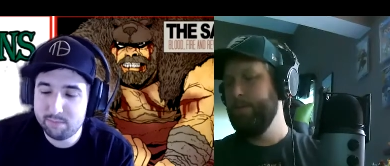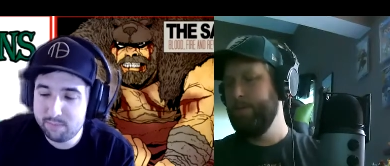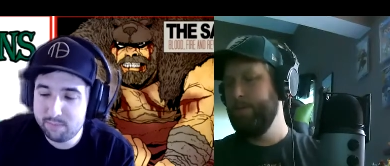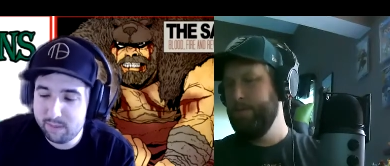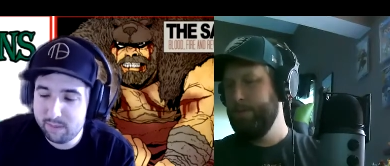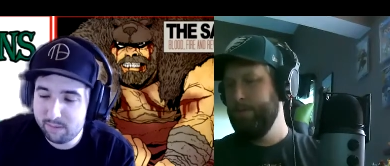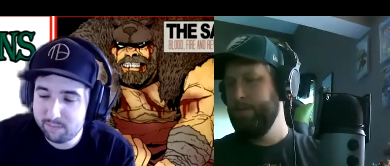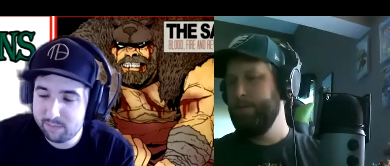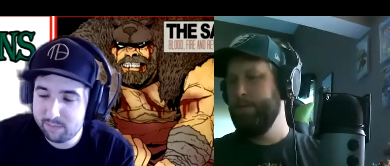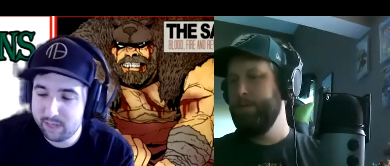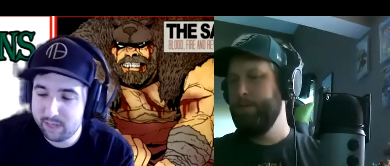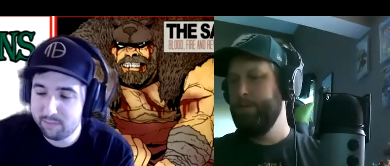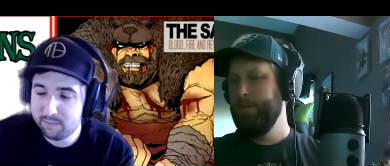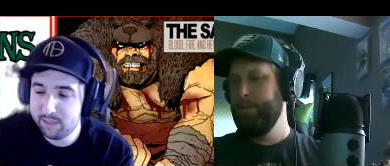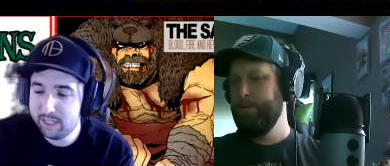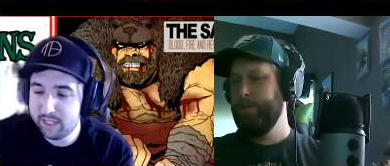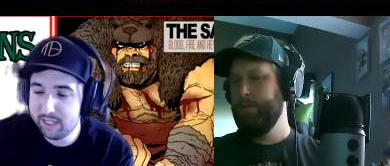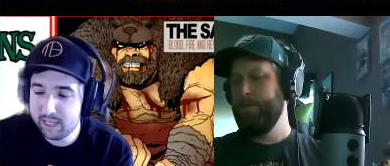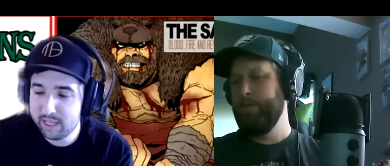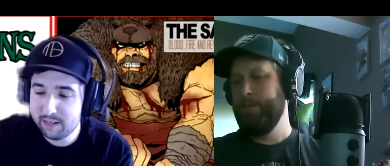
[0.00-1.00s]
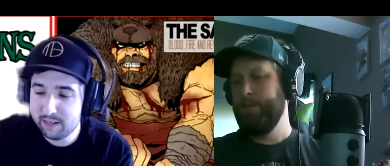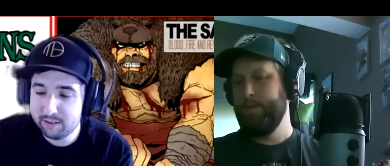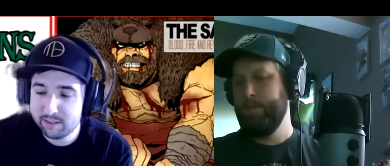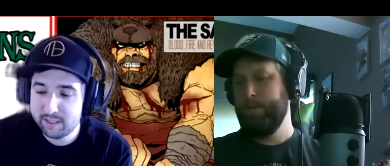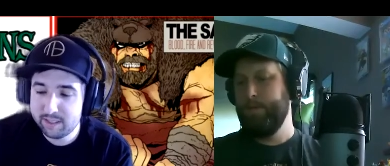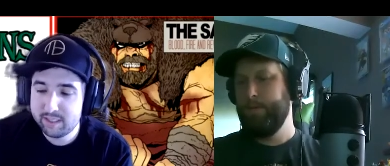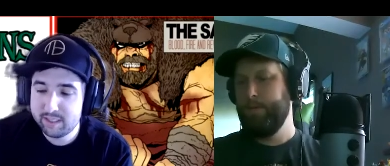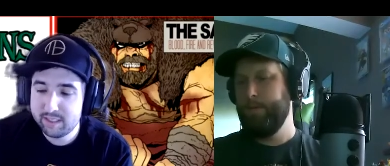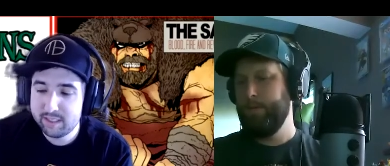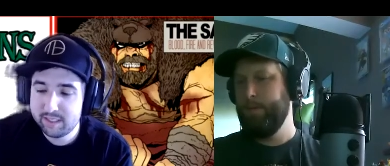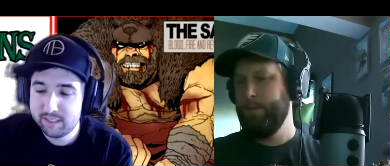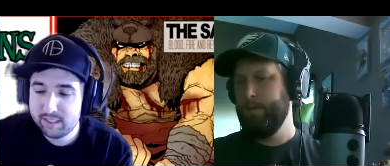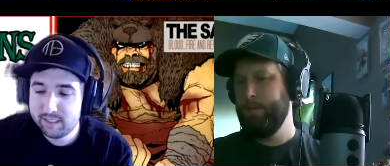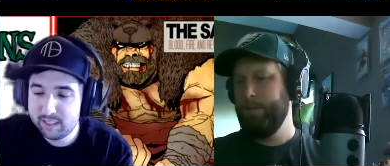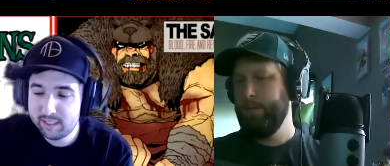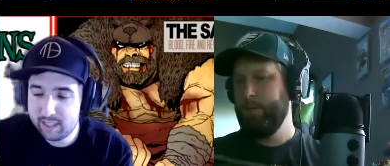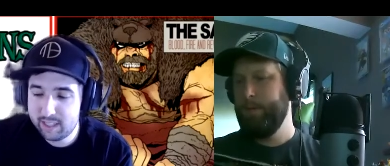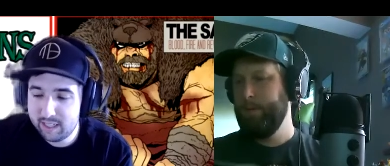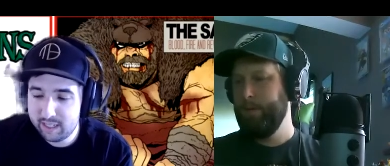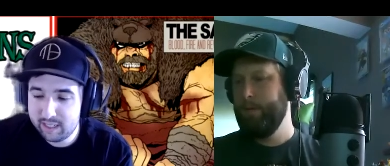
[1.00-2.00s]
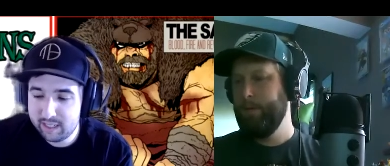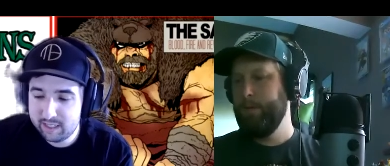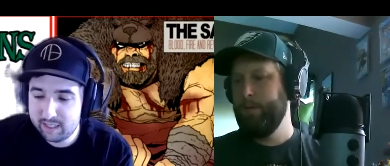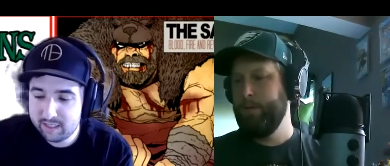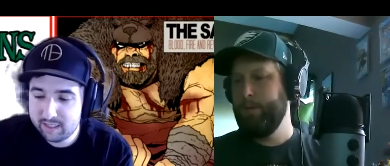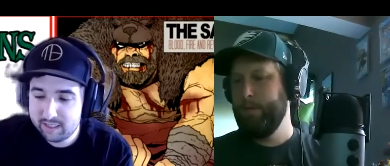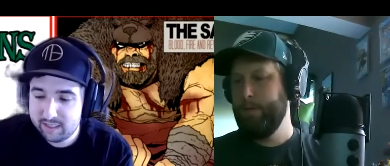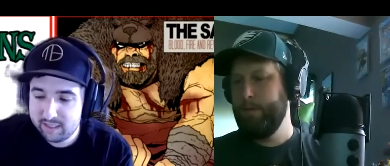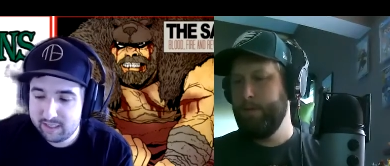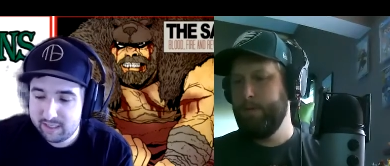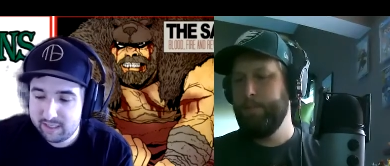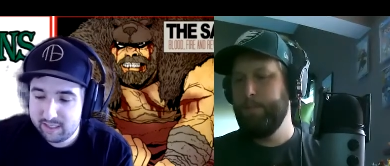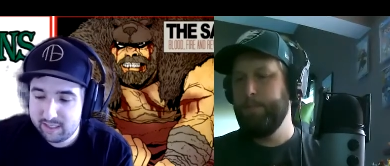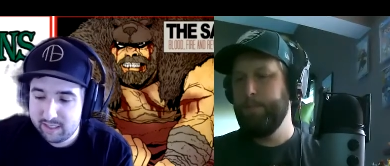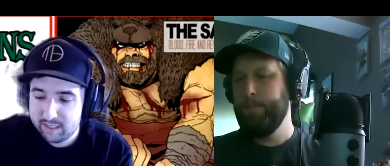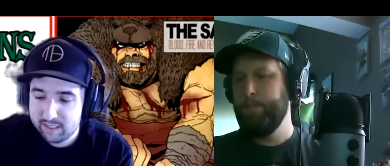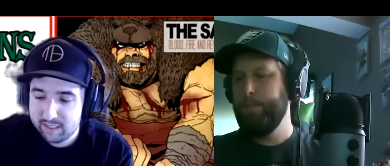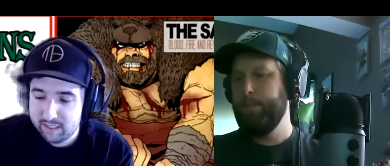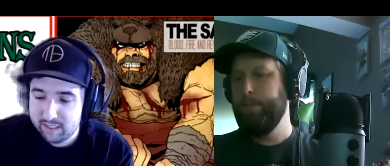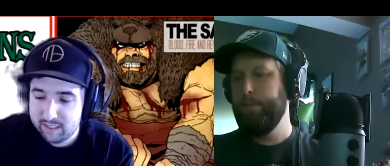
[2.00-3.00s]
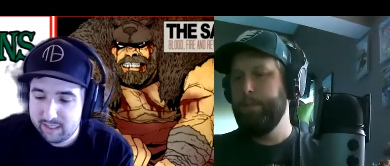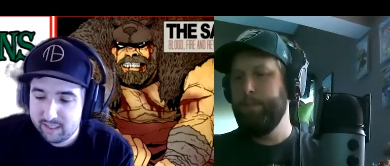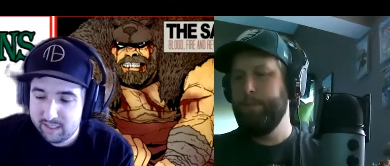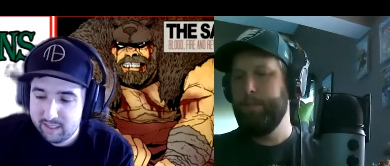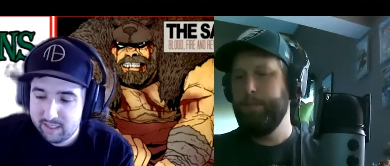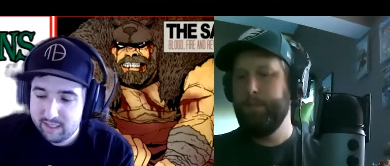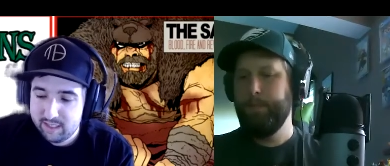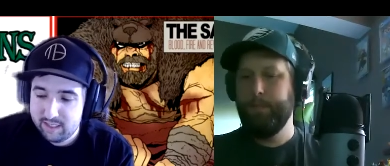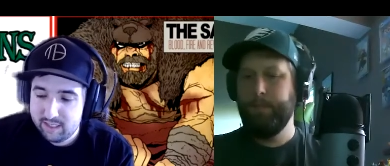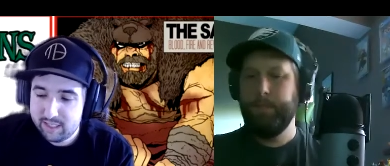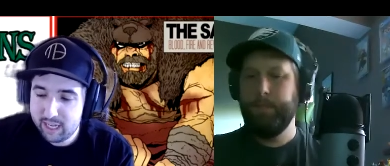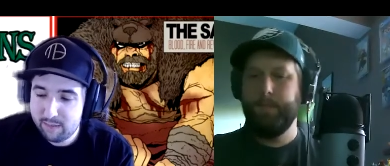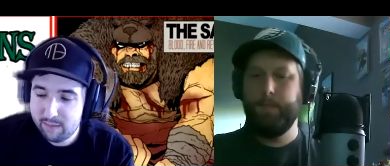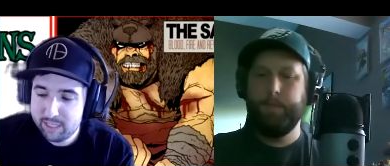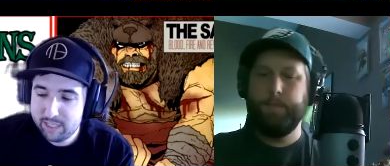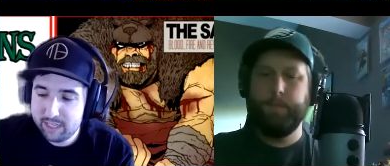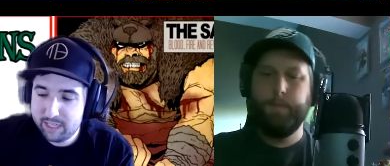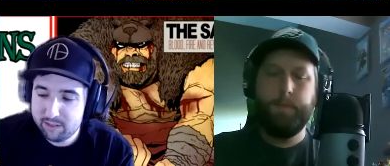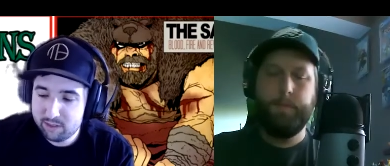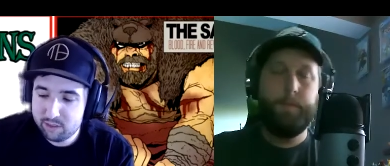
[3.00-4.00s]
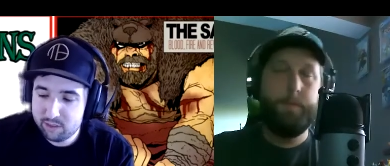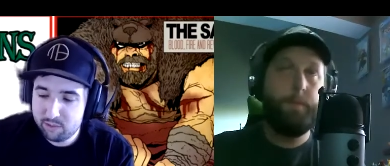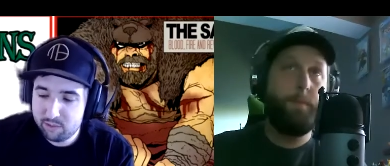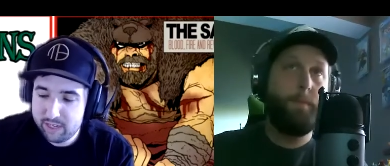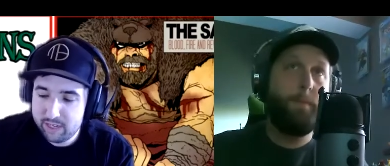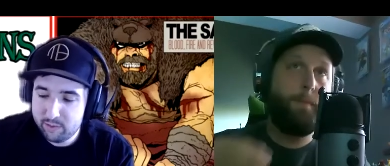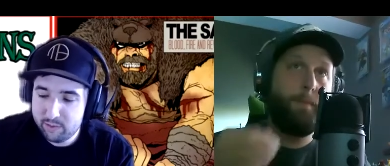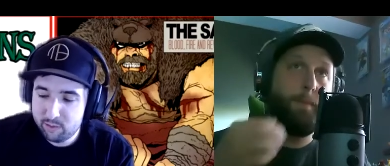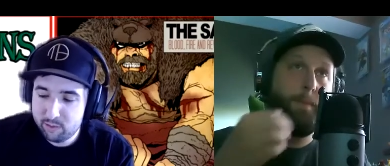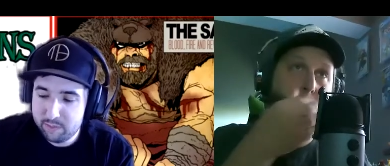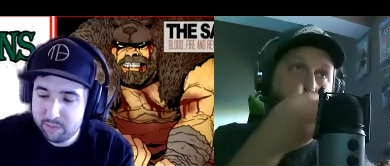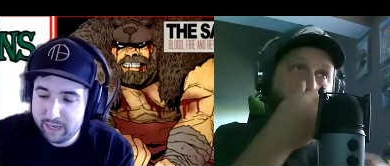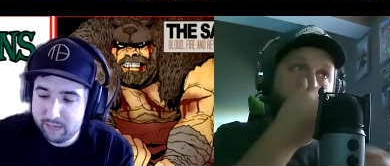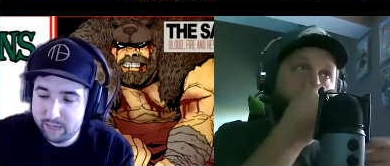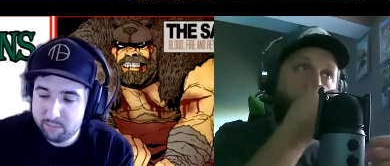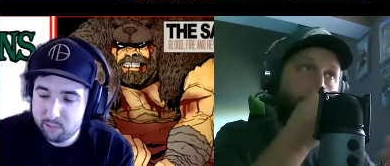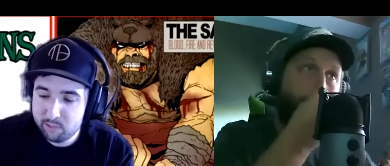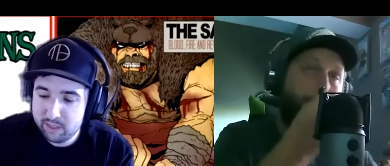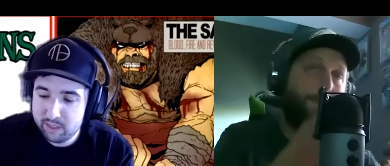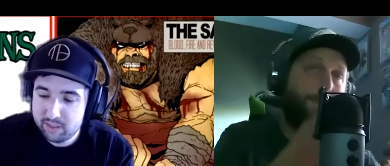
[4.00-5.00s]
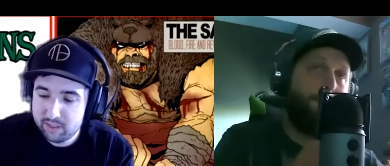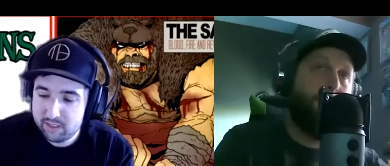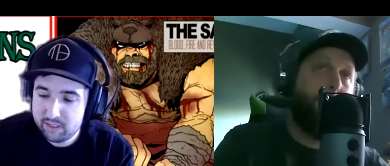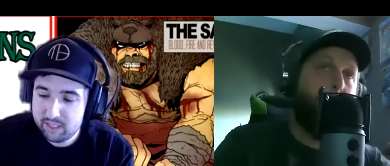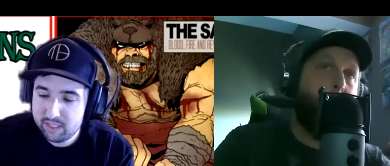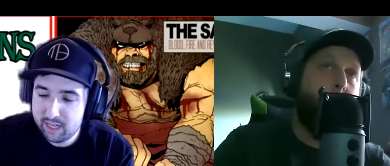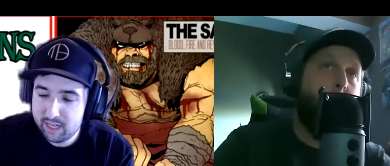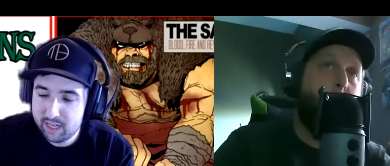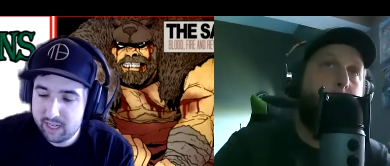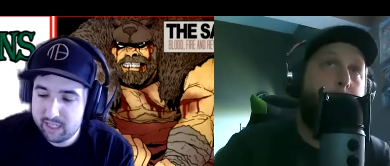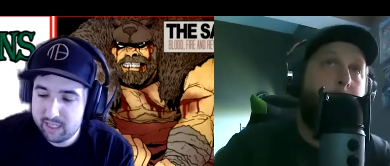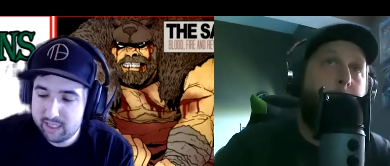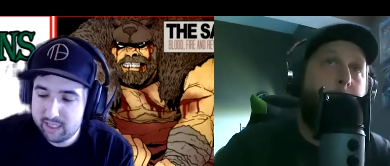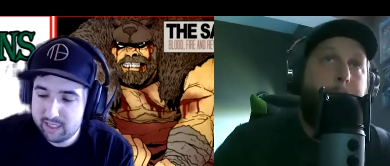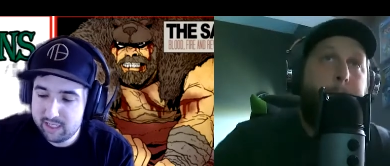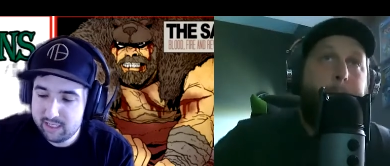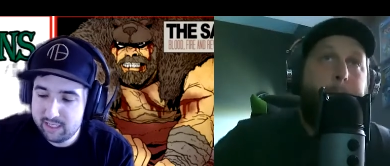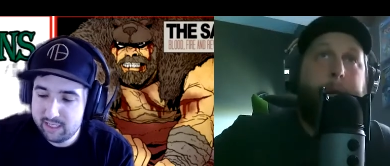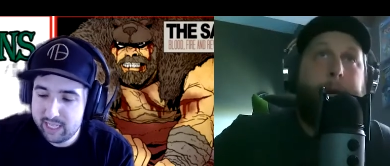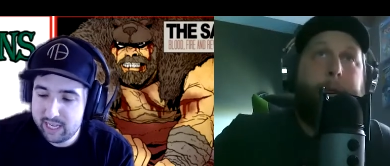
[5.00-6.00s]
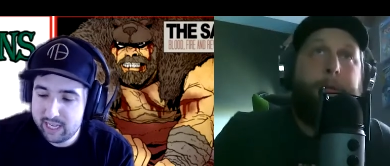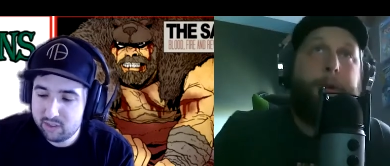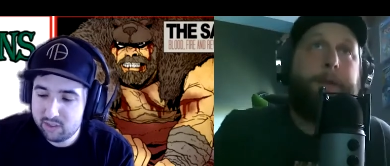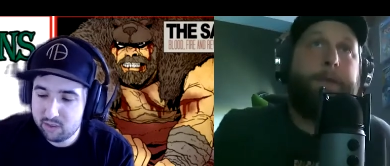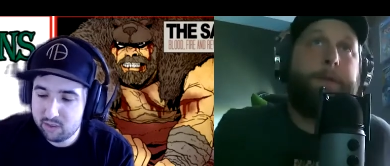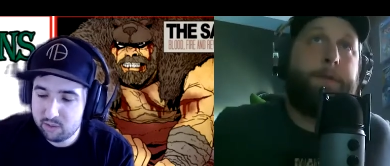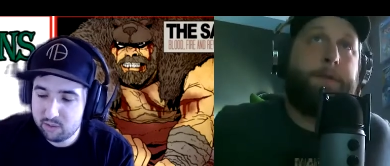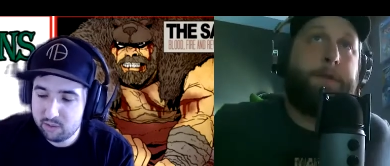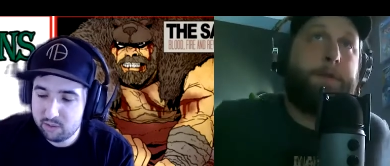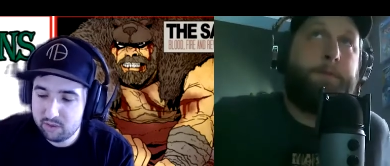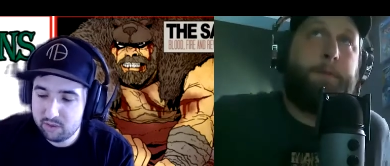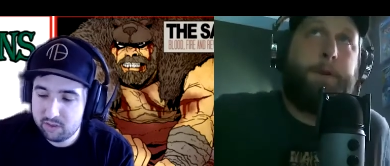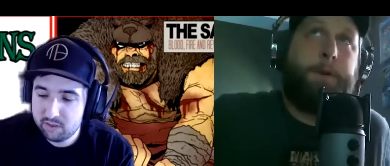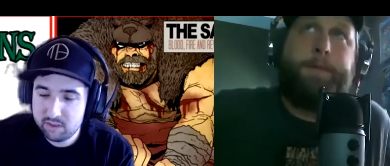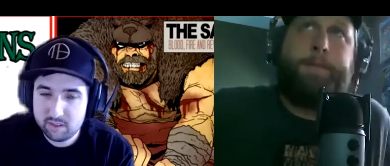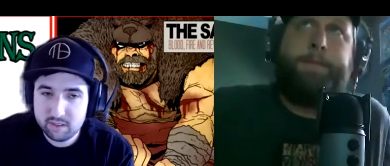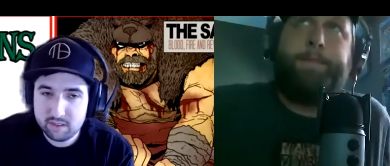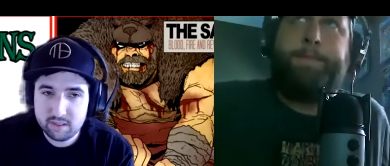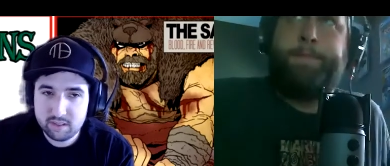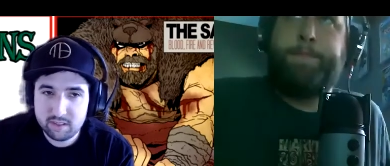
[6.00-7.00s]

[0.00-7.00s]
Speaker 1: I'm I'm in it now. Uh, Tom Taylor's writing those bad boys. Uh,
Speaker 2: yeah, I so read those as well.